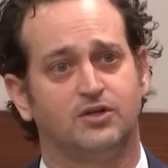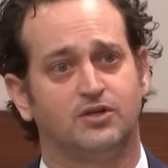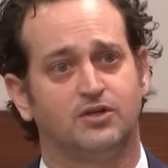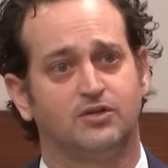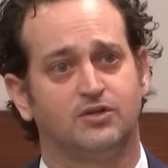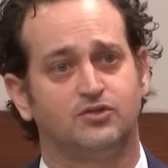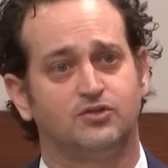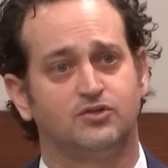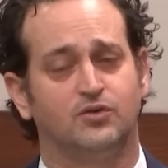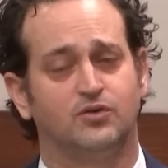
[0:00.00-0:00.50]

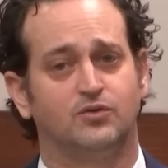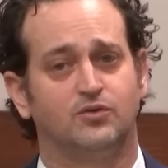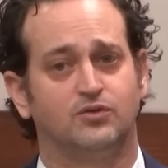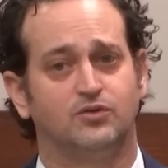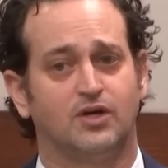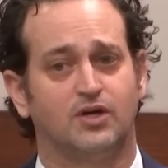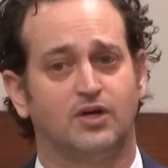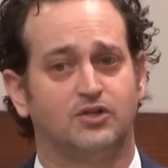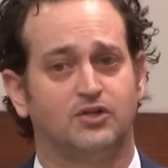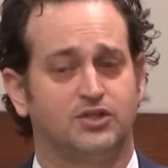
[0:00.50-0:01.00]
So
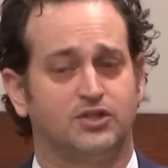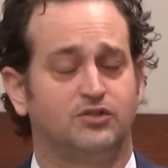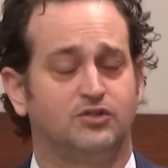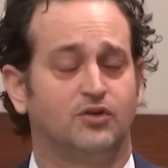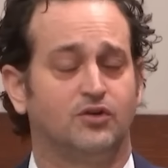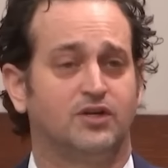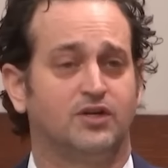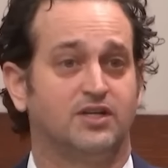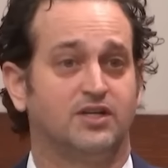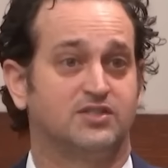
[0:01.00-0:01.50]
she
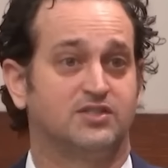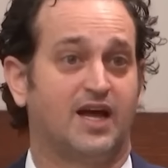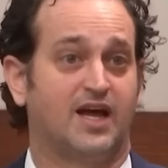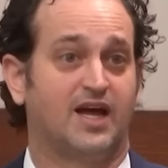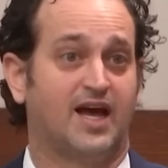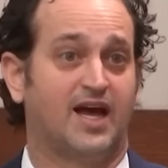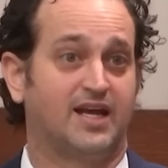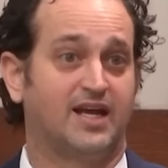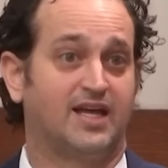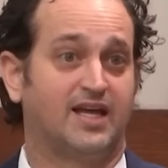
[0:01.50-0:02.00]
took it as I
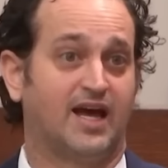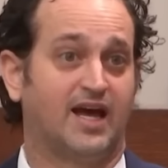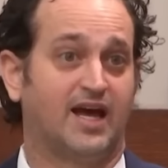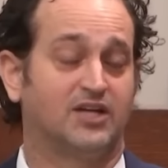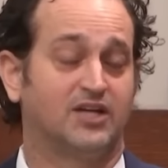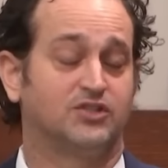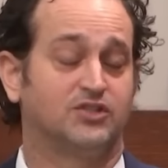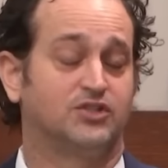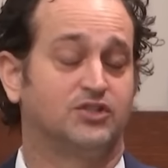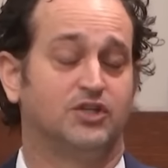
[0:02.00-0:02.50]
had
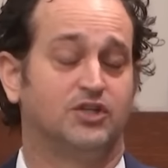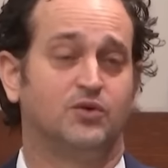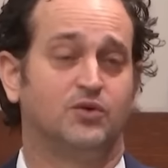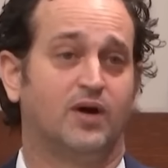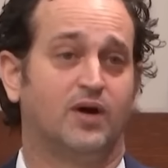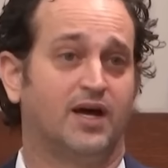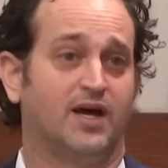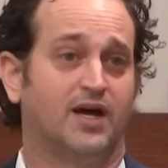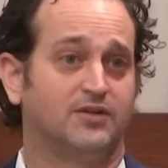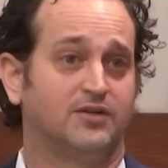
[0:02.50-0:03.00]
cash, and she knew
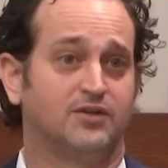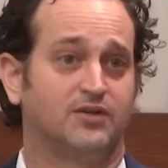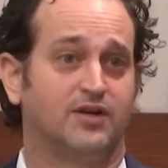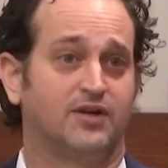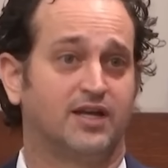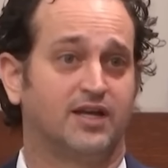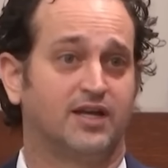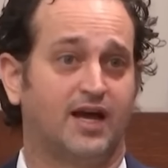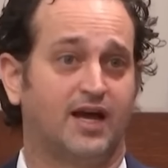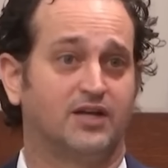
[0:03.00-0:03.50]
I had a ton
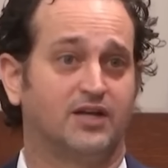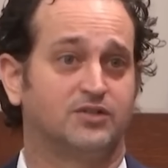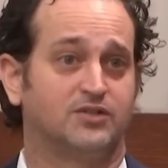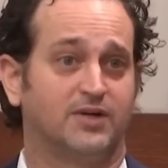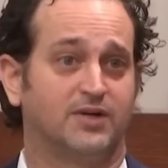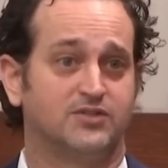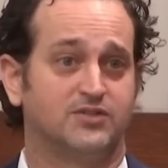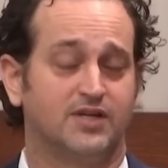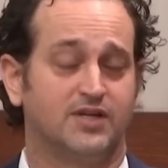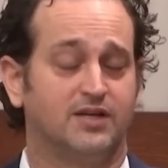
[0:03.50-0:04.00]
of cash in
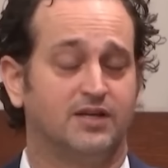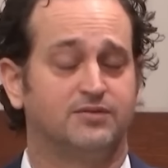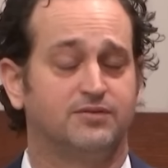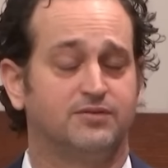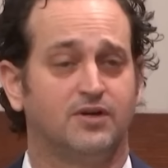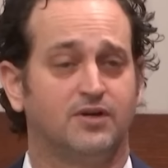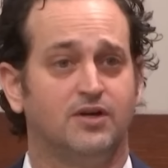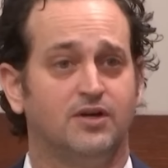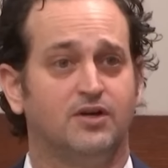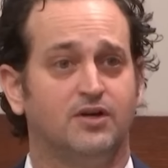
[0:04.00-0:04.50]
my safe.
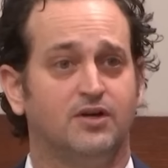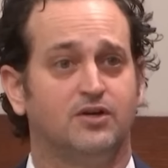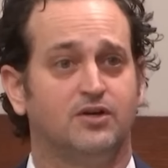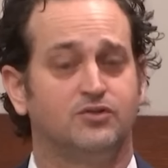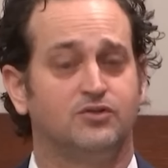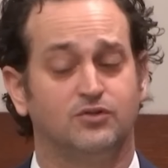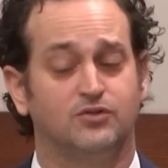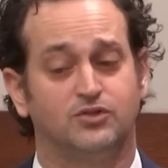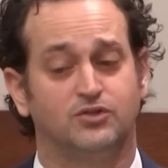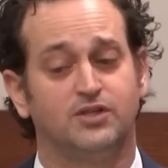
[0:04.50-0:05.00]

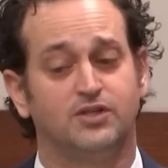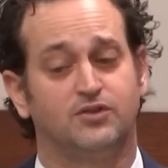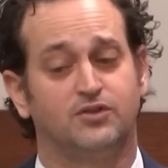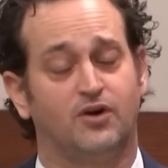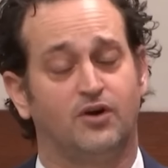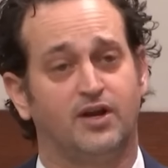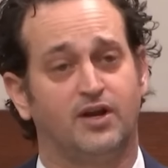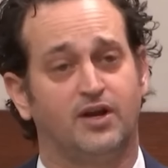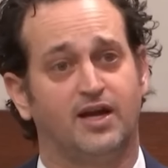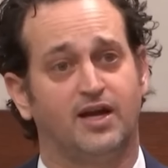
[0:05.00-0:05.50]
So she
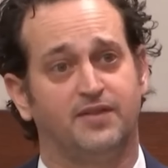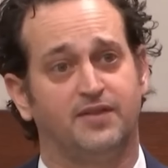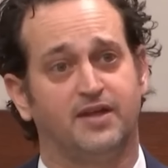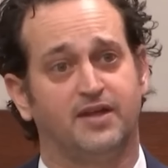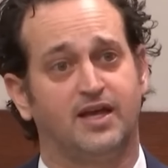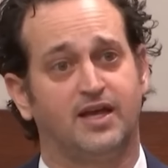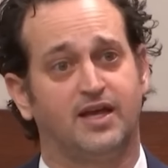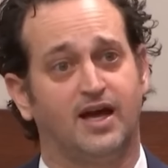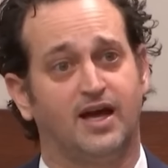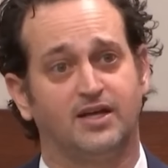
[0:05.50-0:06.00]
thought I had the
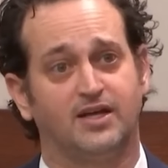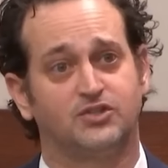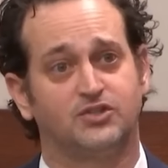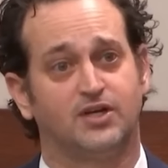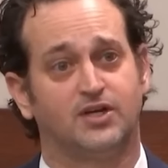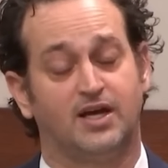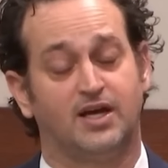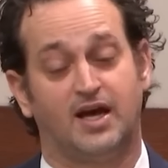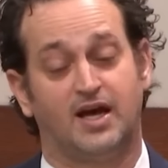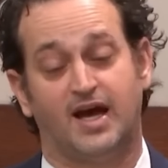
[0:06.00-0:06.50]
cash.
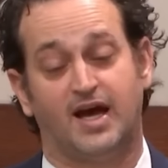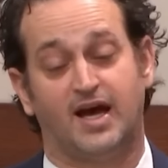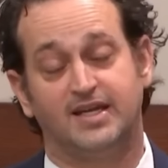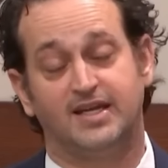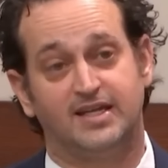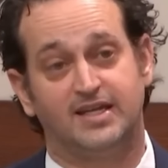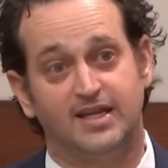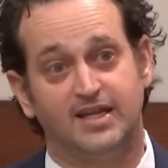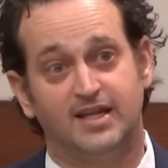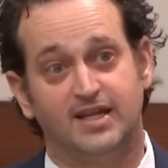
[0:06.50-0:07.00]
I
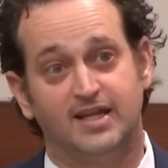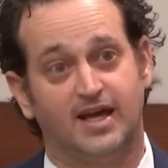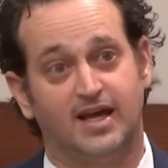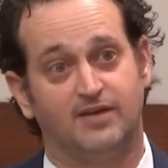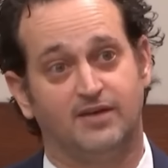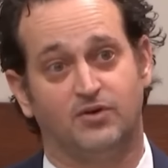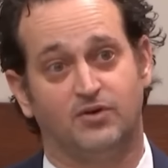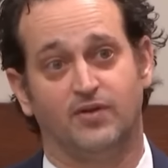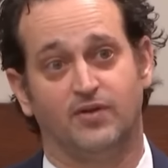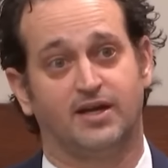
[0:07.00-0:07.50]
didn't
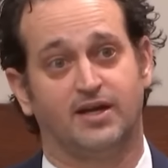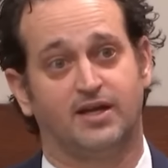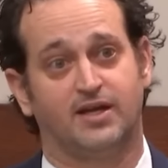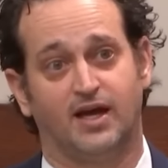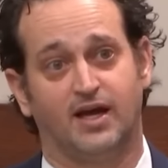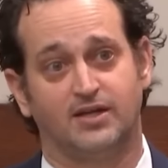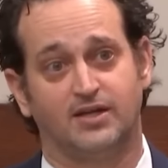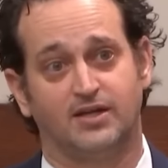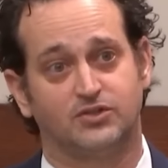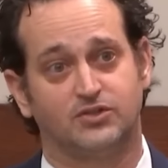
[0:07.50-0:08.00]
have all that
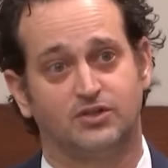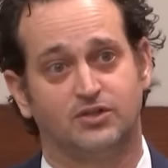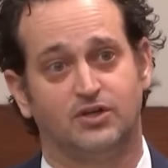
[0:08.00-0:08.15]
cash.